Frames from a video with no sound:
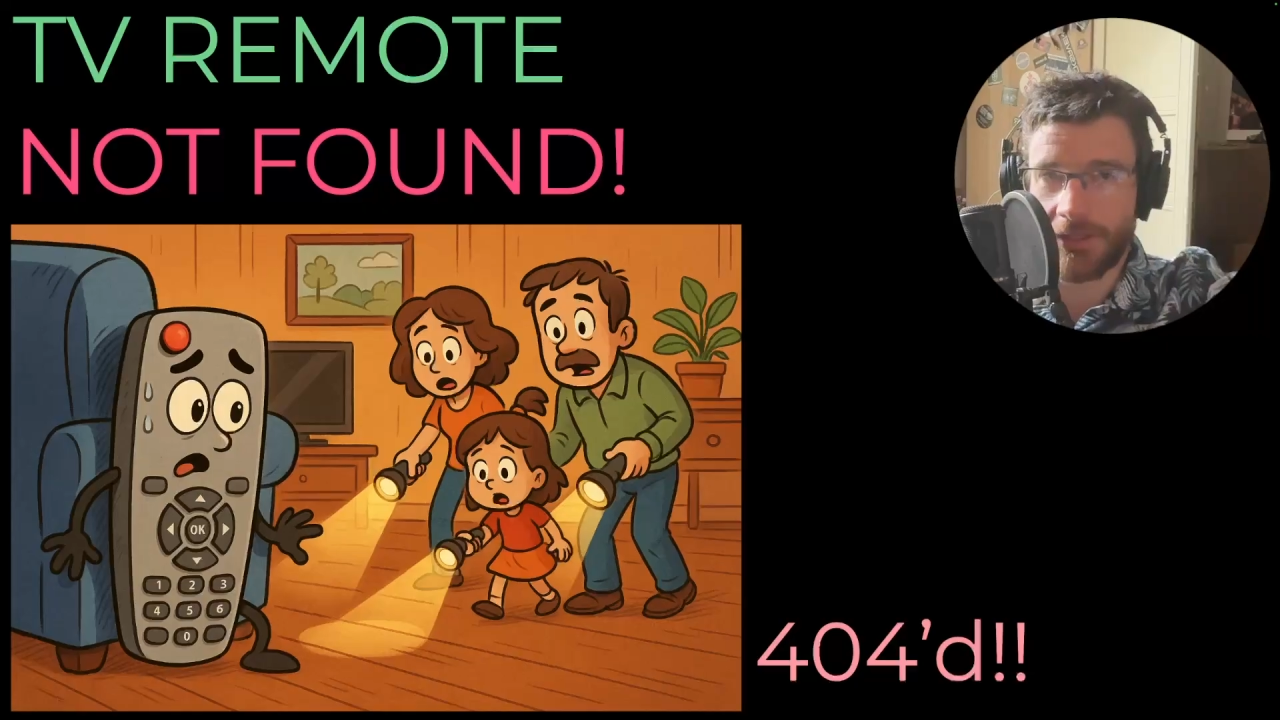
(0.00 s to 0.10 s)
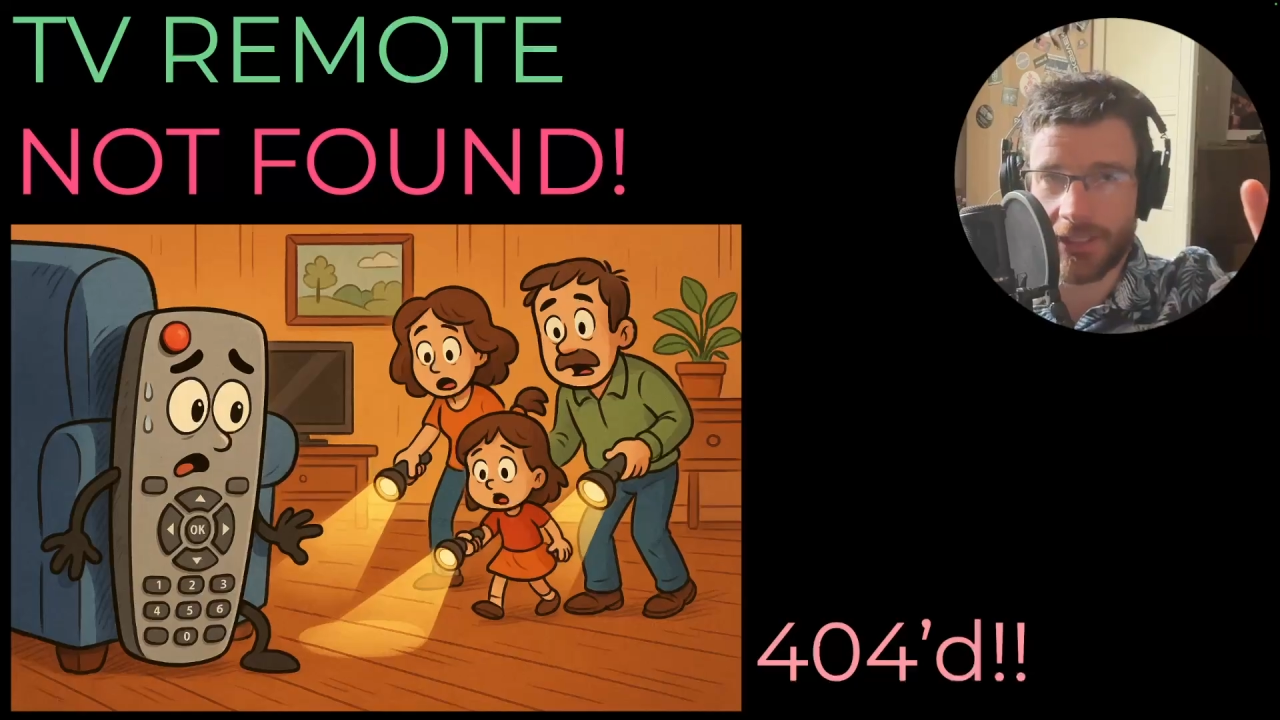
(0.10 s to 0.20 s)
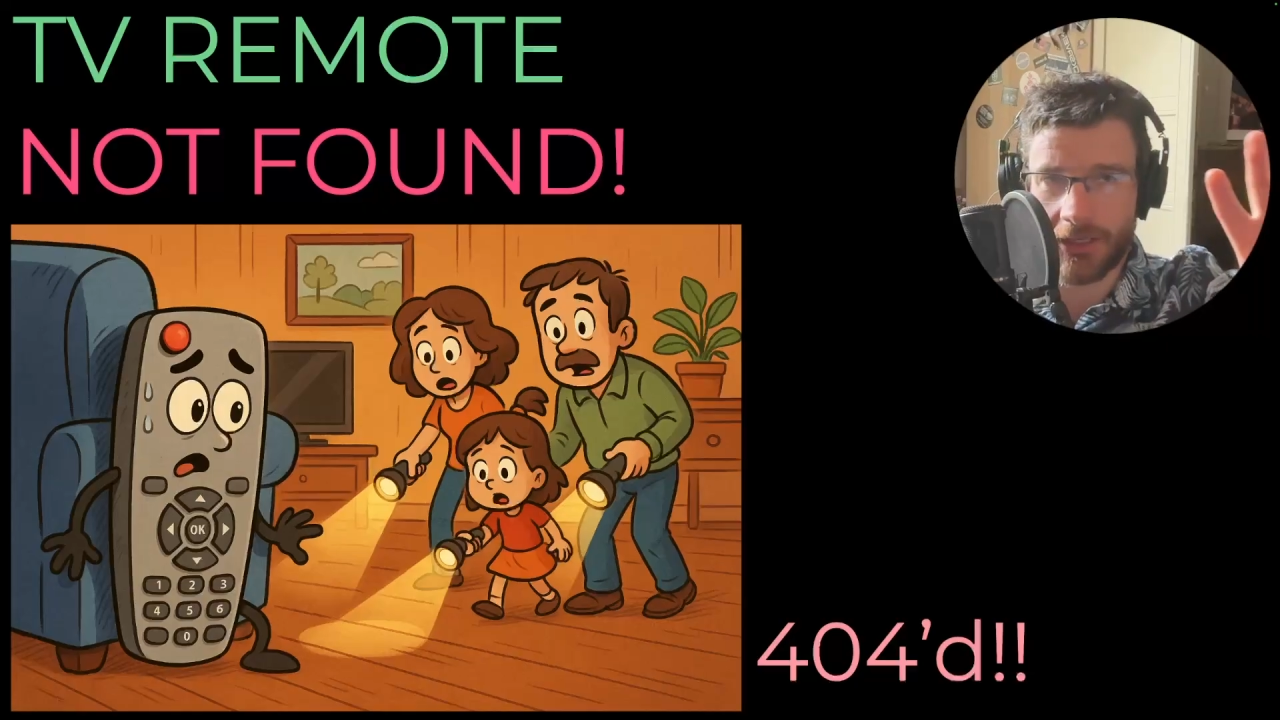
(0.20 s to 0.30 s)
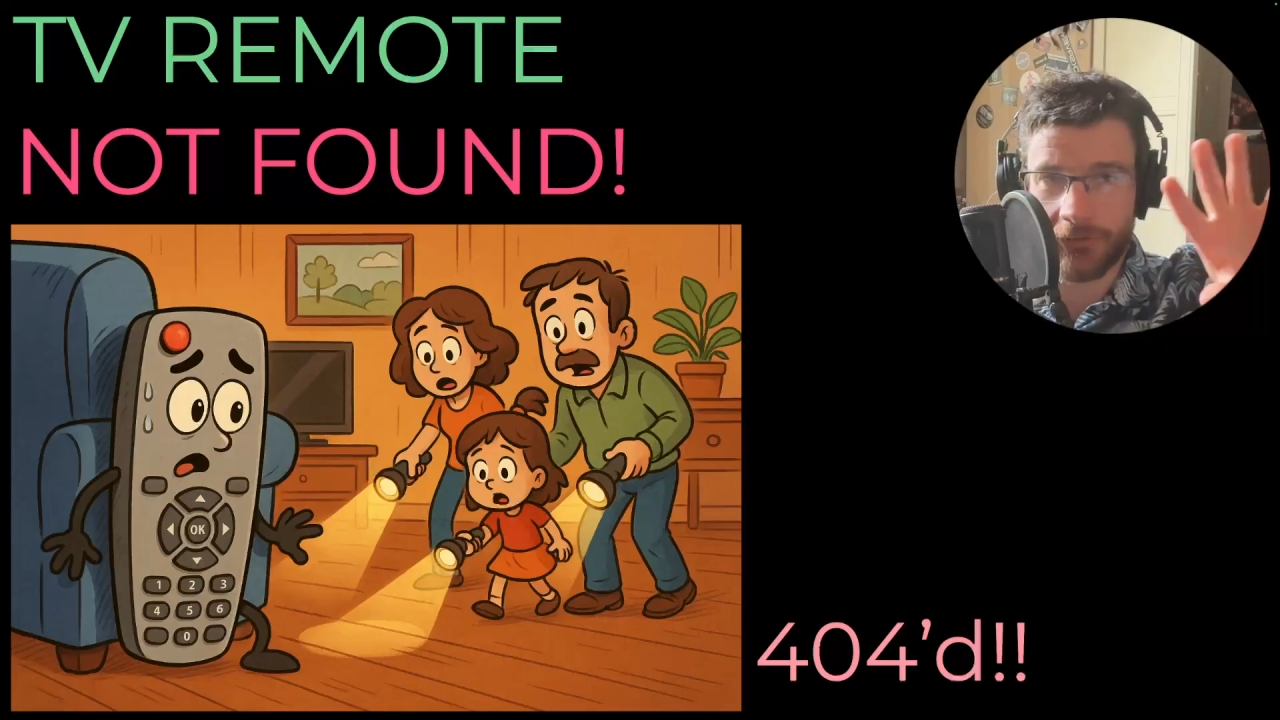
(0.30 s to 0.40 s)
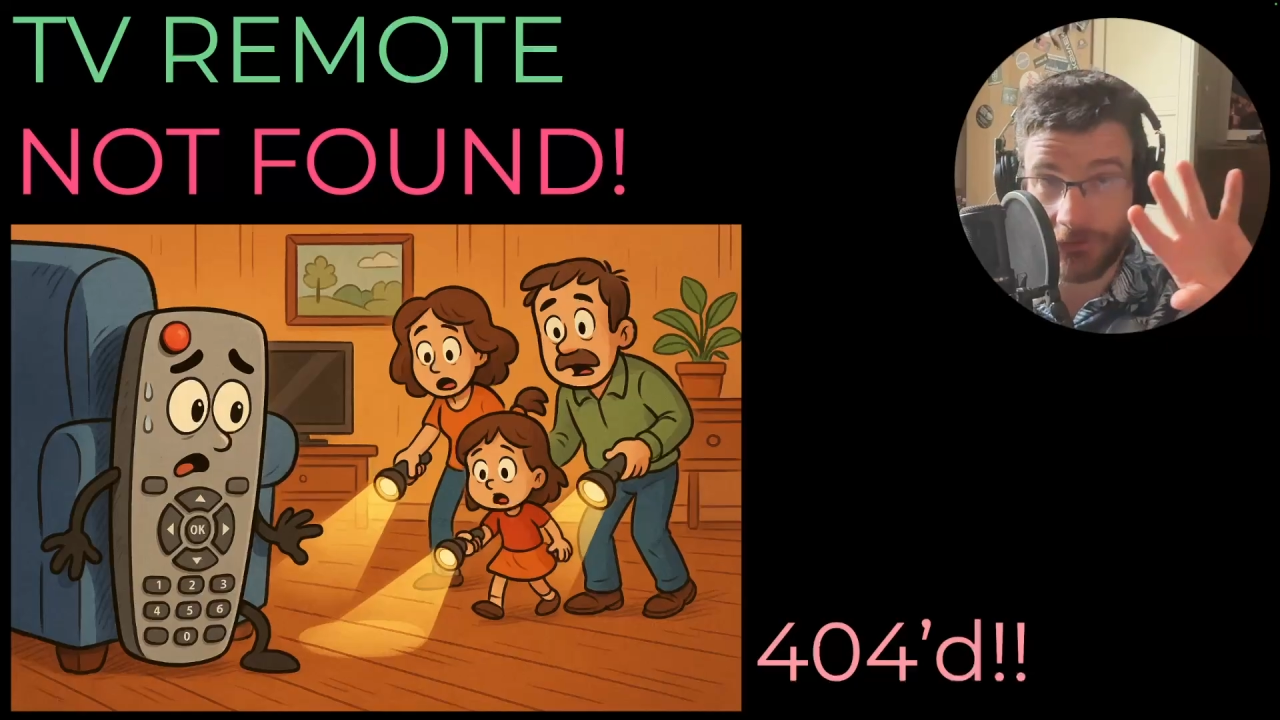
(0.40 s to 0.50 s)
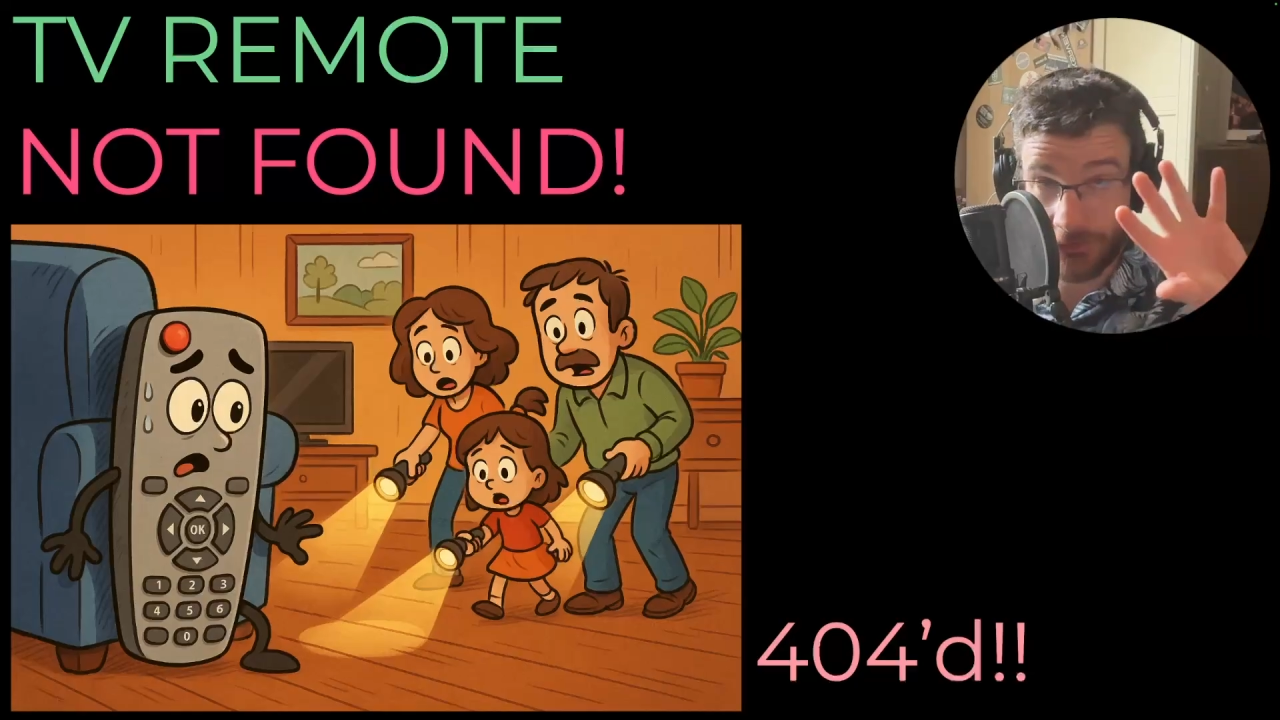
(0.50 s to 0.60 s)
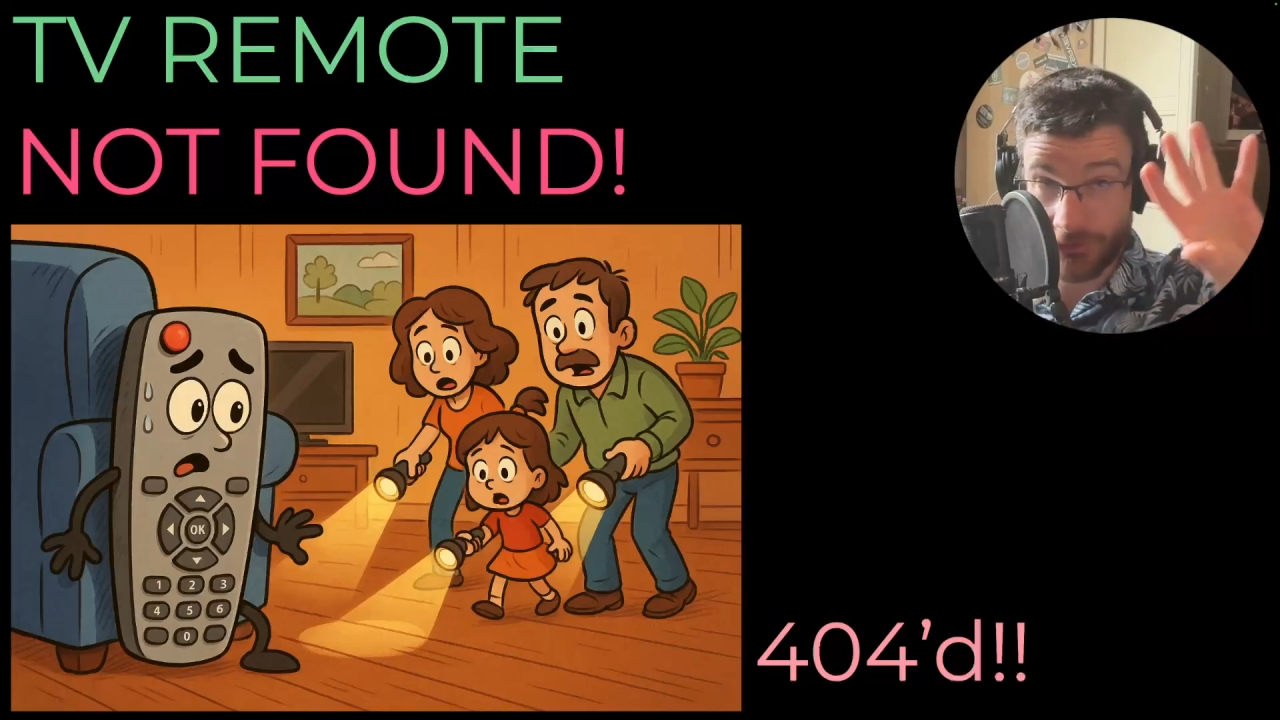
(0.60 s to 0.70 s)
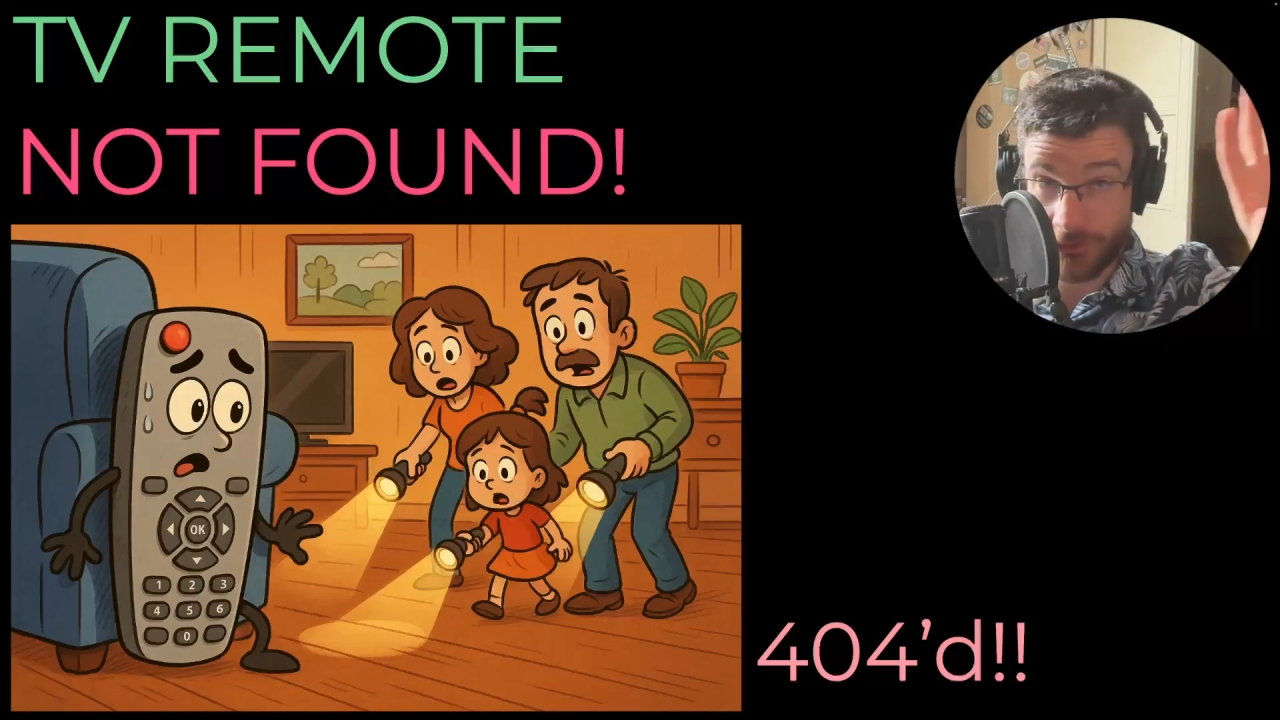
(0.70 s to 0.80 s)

it goes onto